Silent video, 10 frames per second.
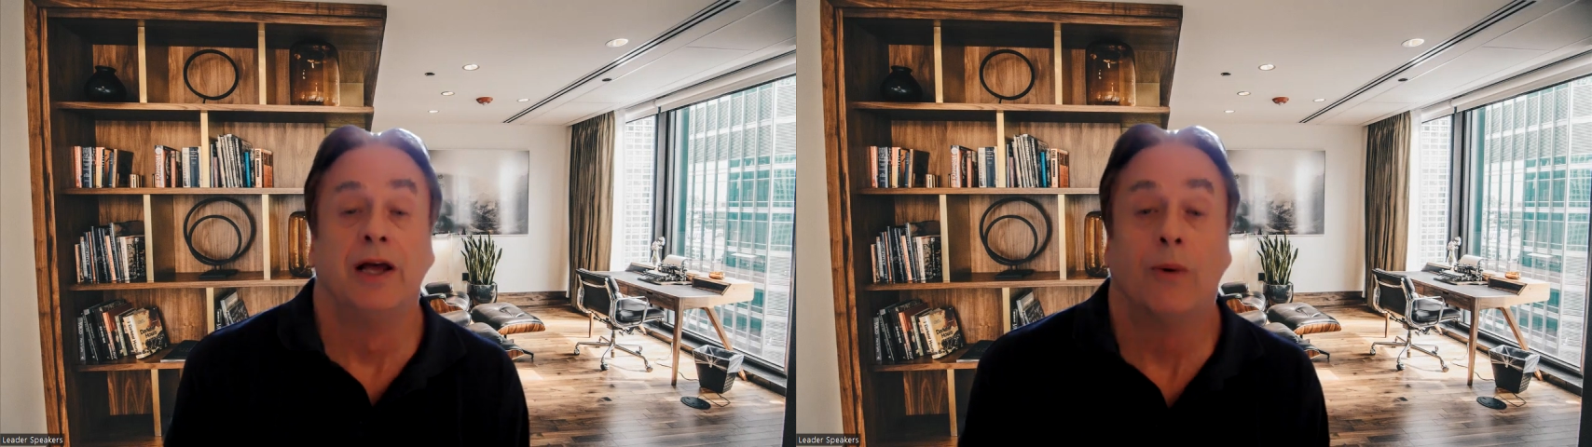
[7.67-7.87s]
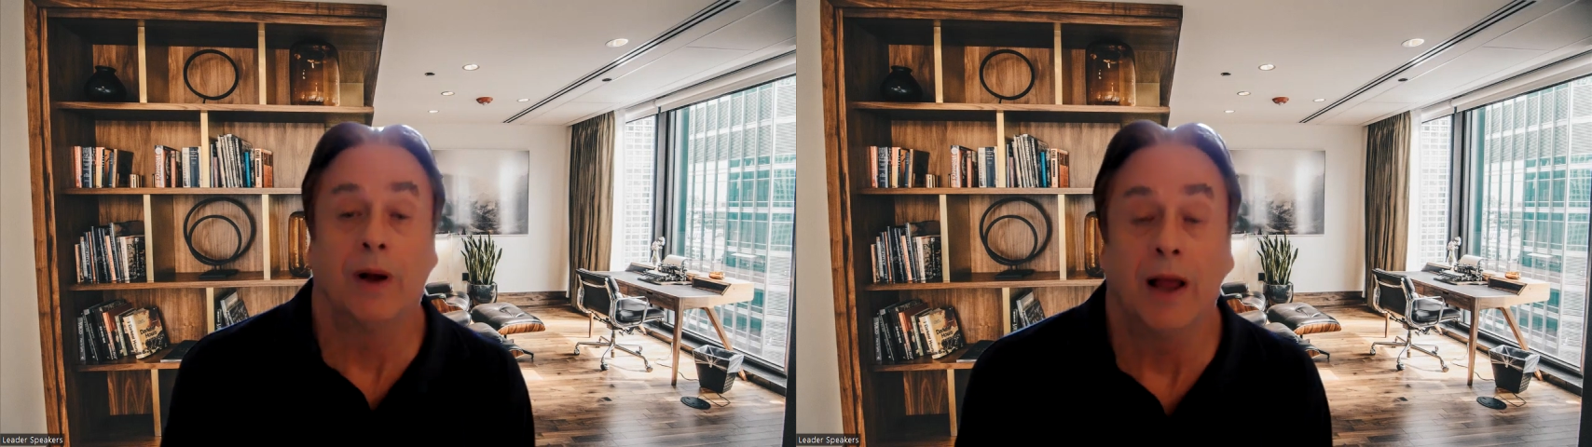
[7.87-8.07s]

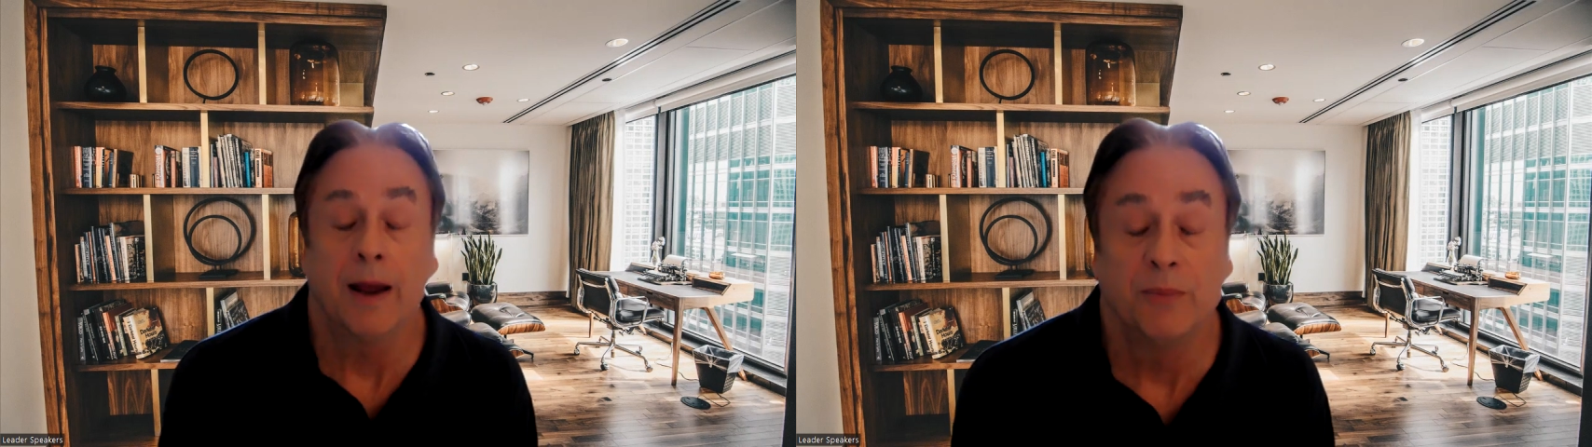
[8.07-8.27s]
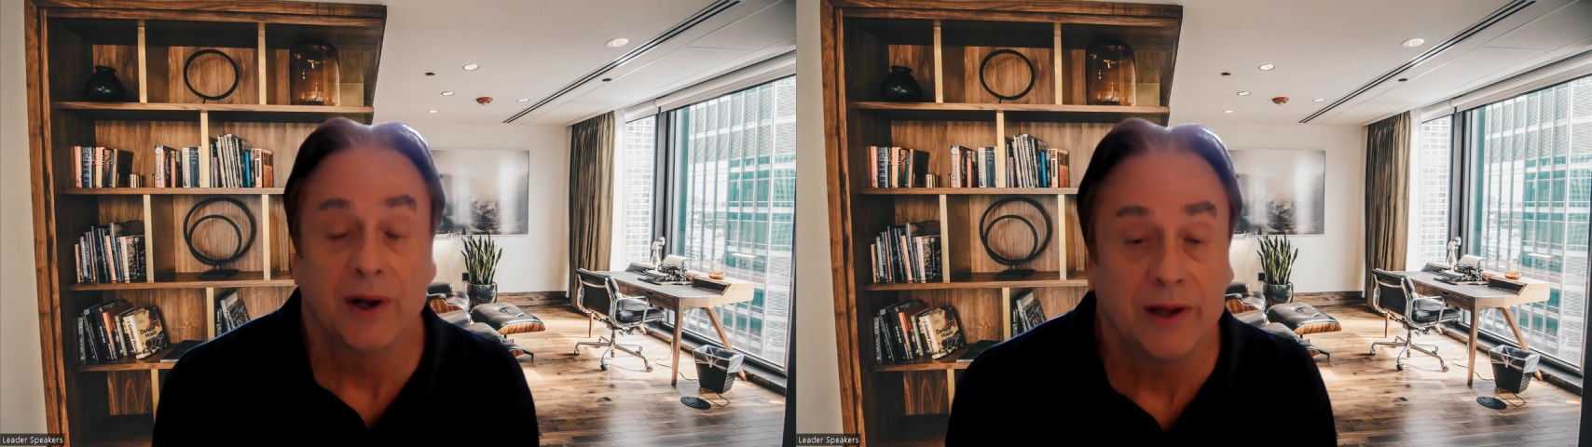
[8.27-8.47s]
Well,
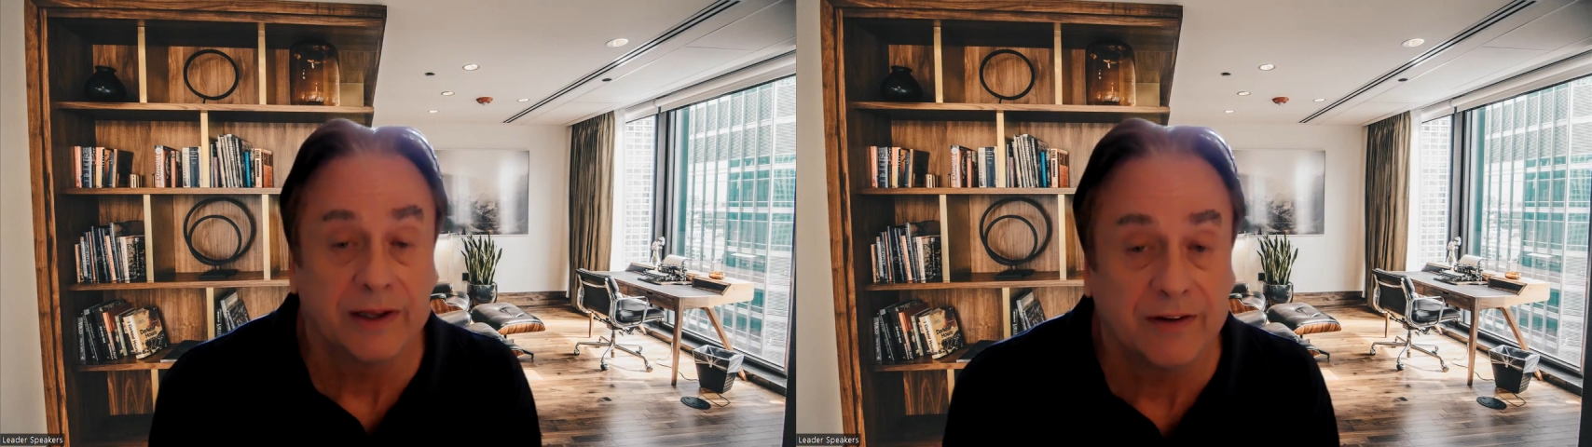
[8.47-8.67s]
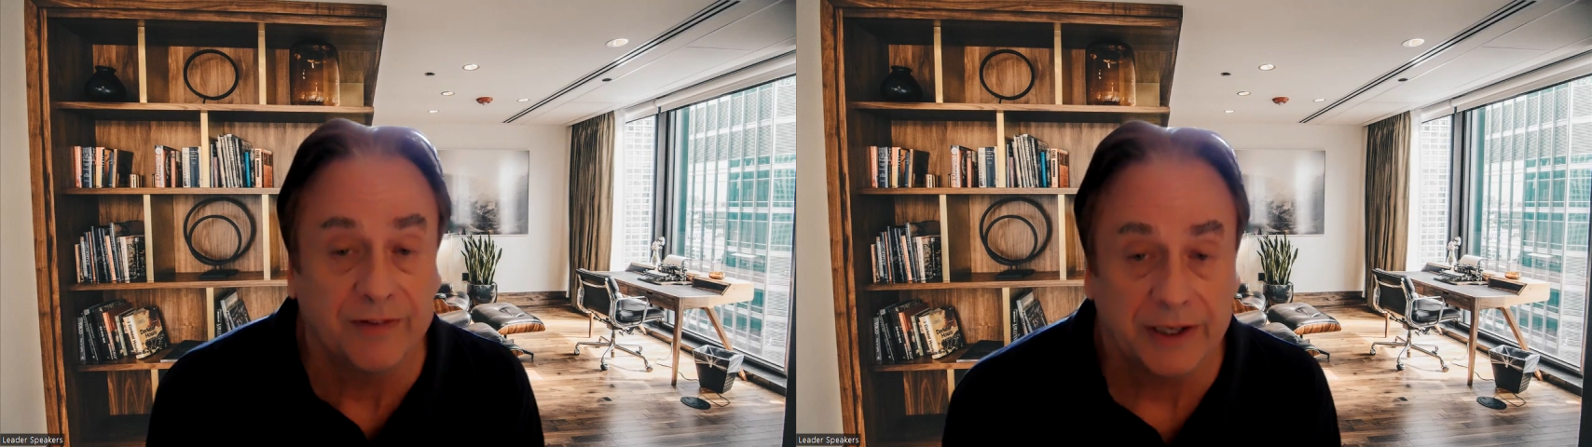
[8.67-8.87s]
I'm
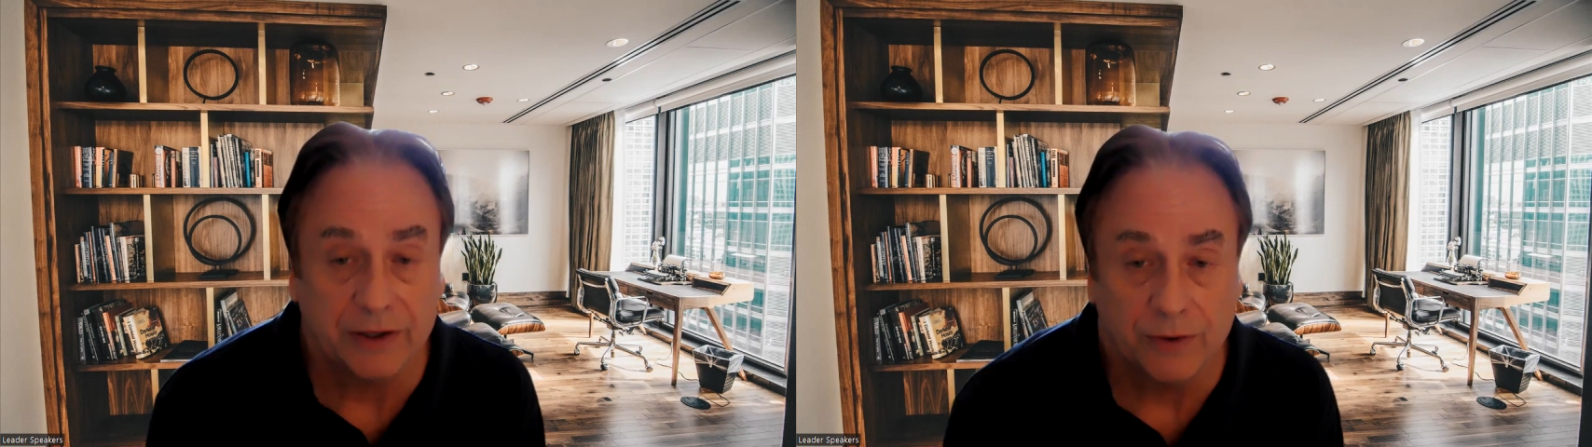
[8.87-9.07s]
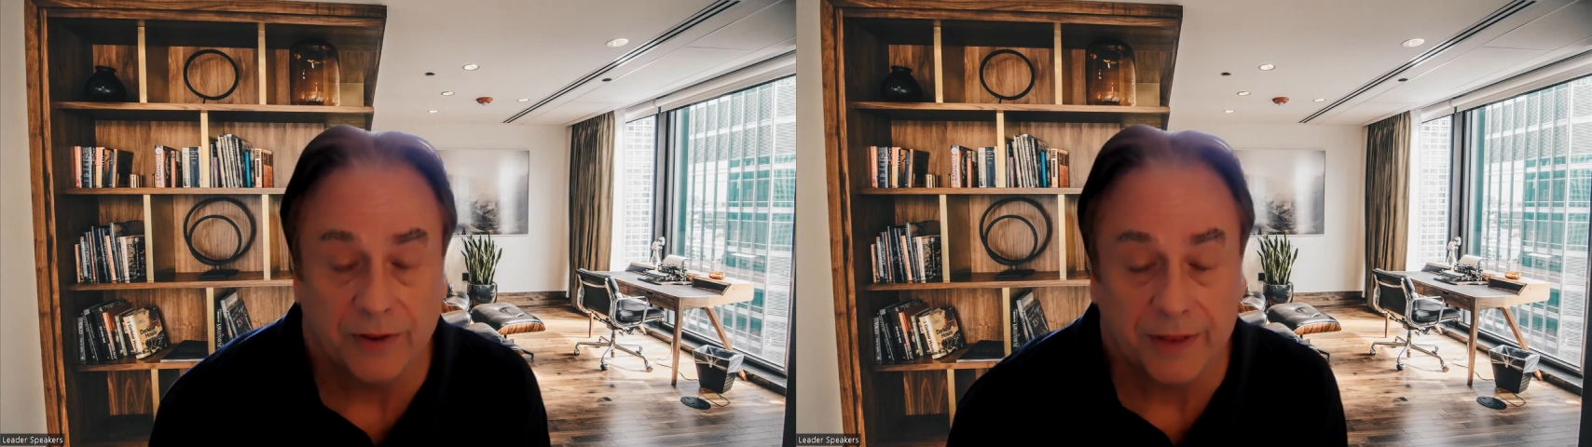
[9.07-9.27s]
relatively
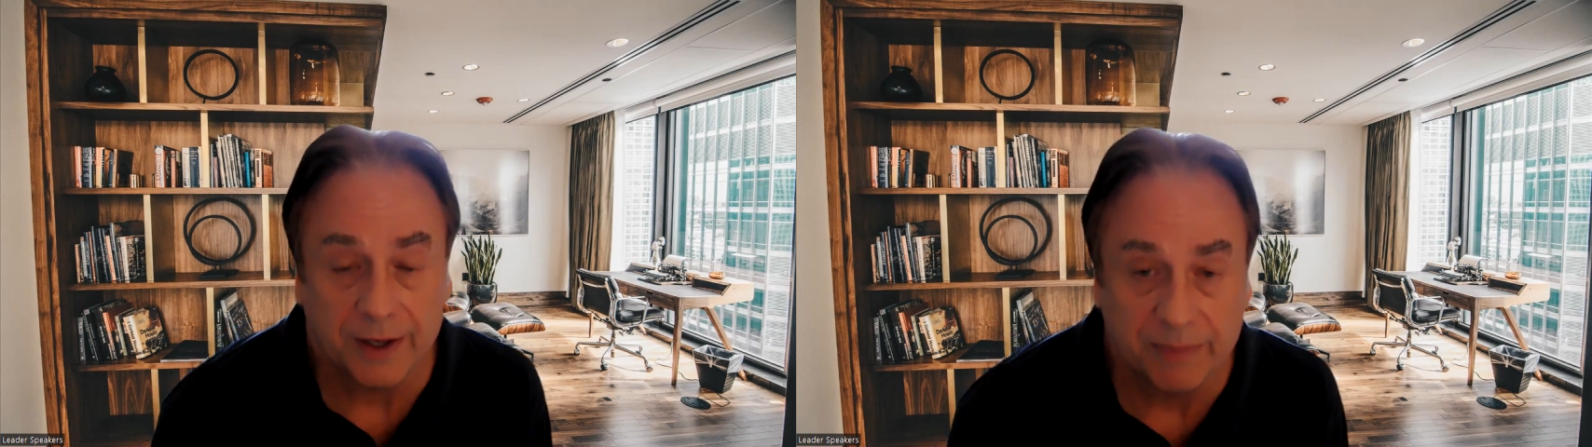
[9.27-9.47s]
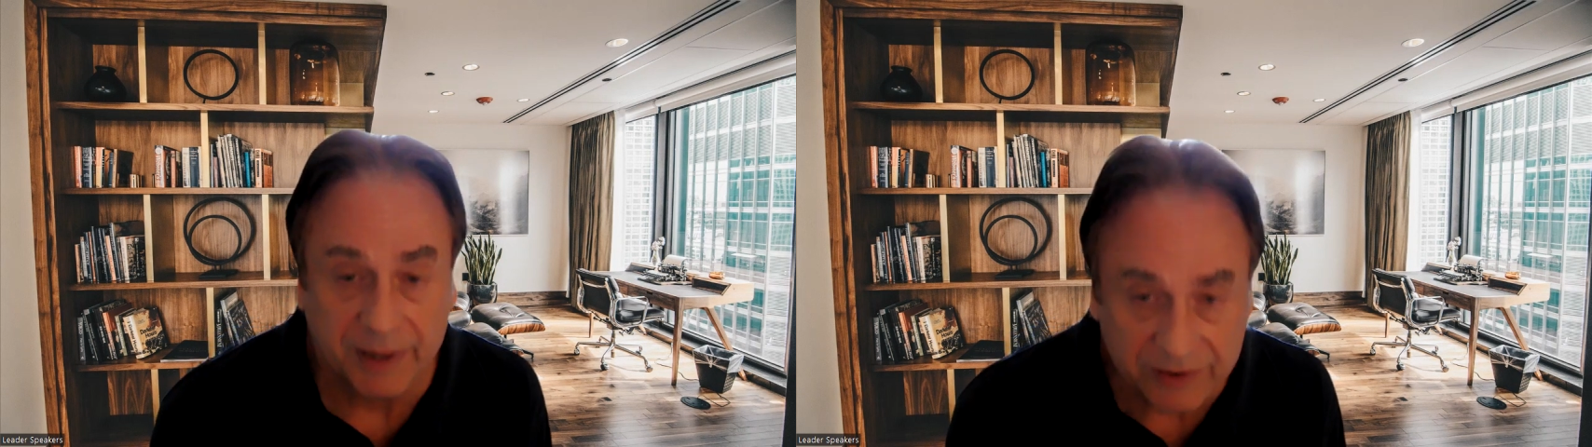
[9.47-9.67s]
new to the
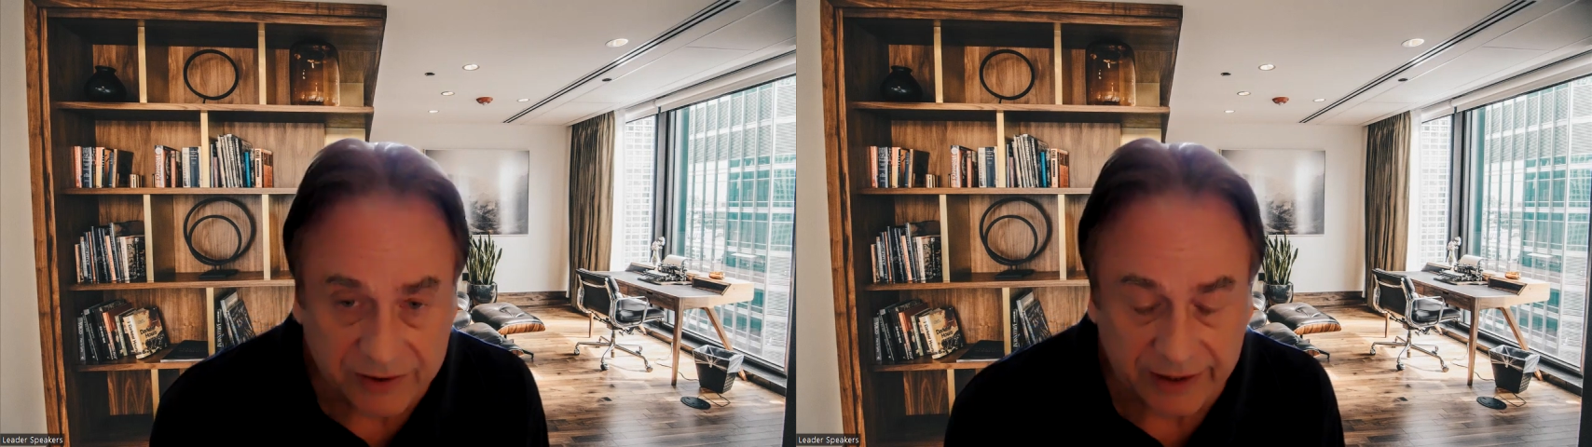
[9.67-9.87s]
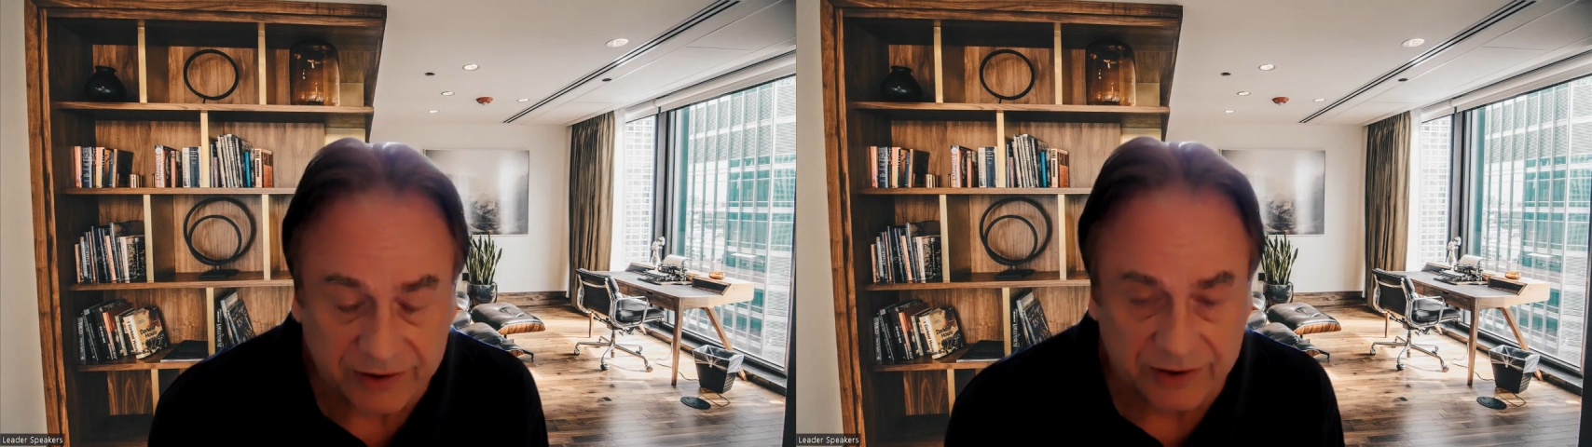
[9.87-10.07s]

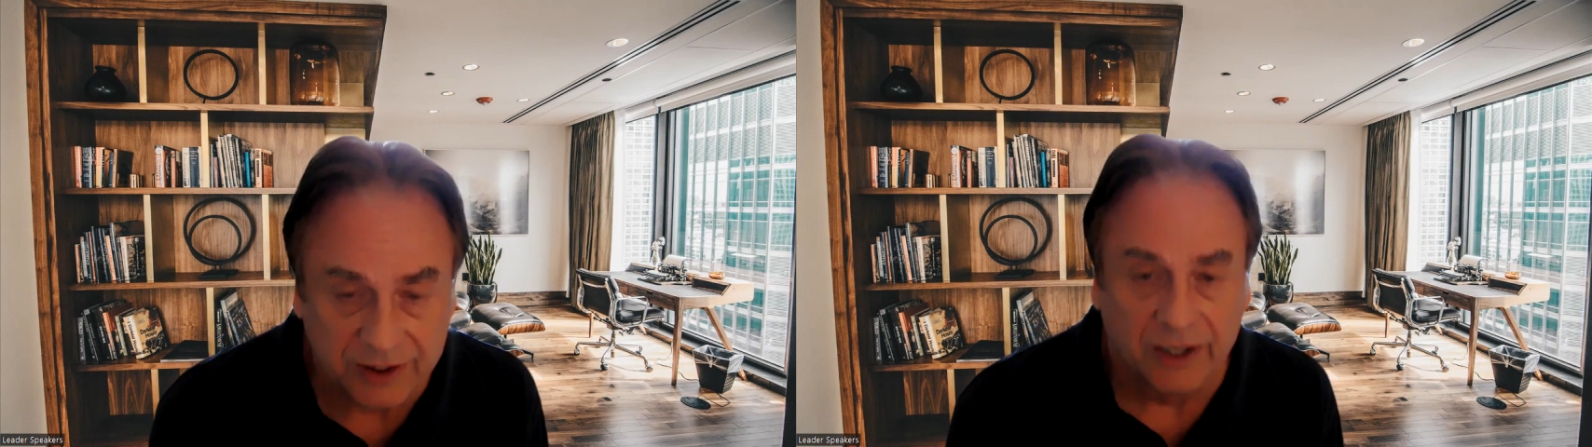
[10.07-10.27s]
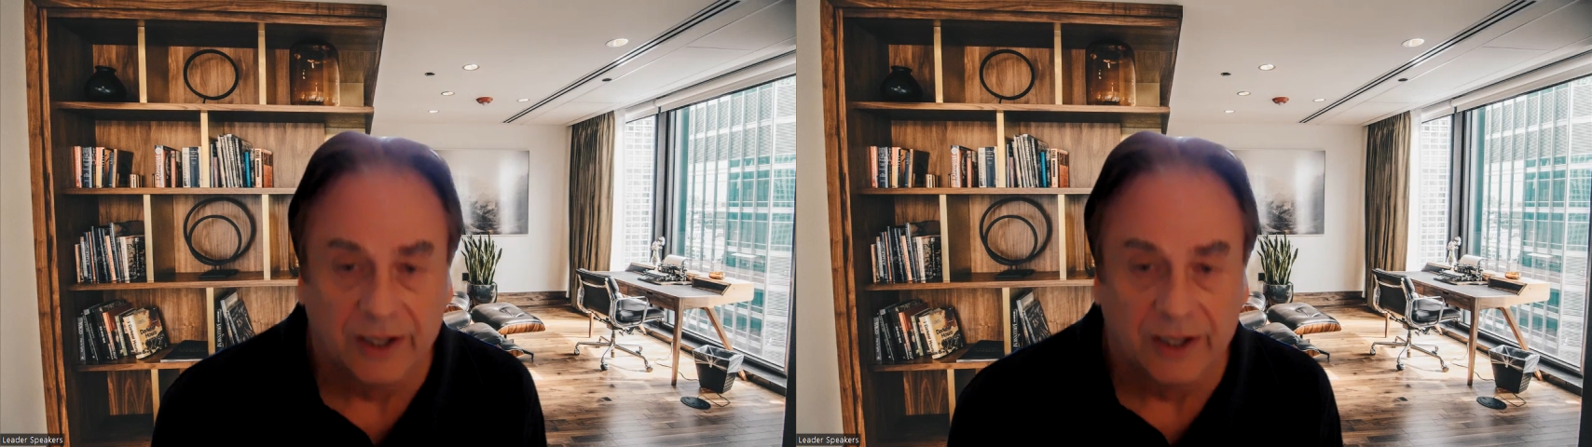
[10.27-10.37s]
business.